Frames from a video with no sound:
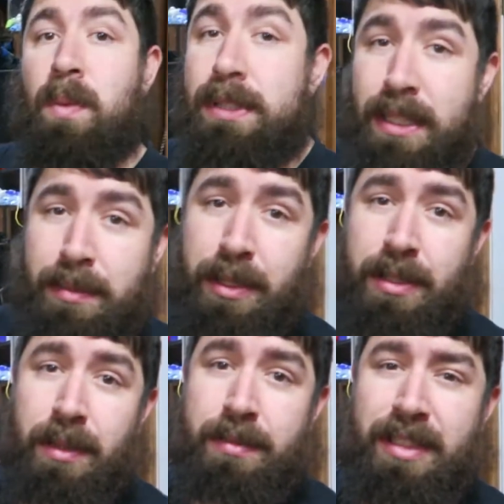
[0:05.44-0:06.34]
What's up
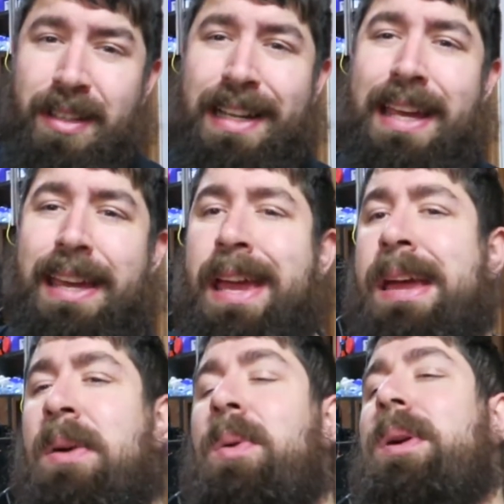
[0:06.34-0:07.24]
YouTube? So today
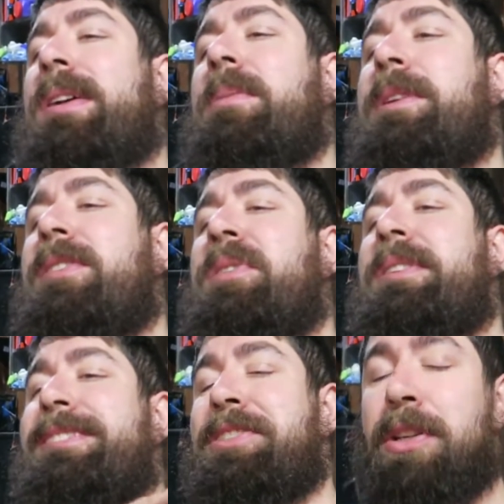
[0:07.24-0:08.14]
we're going to be
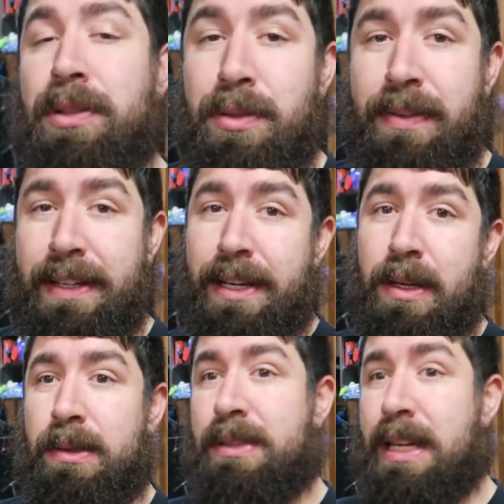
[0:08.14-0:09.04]
doing two
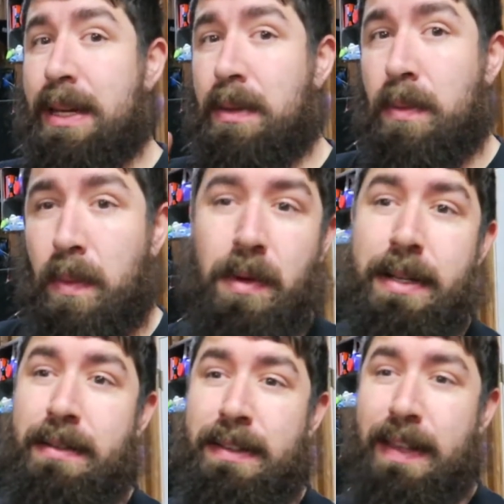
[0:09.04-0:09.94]
videos in
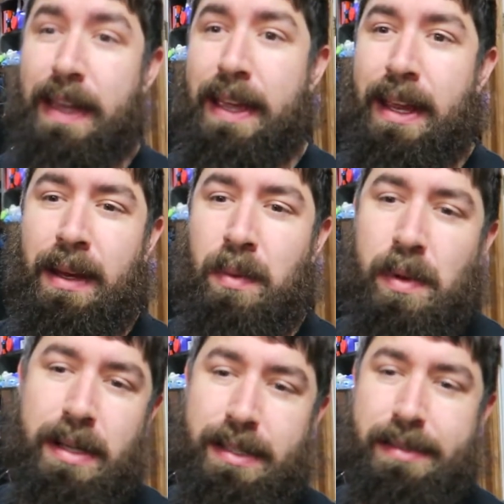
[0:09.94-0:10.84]
one day,
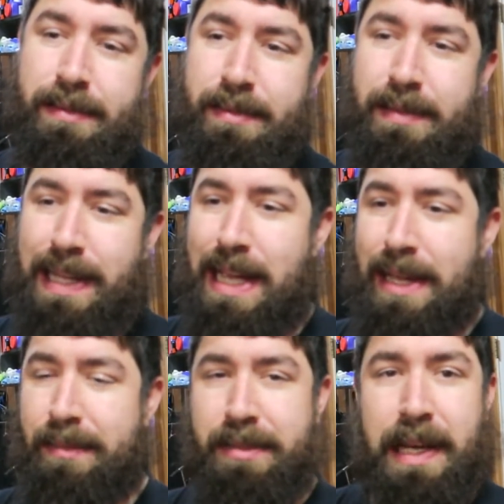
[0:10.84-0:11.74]
one
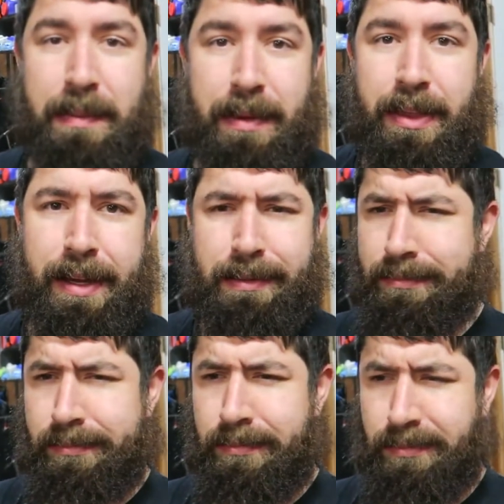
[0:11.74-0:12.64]
time type of thing.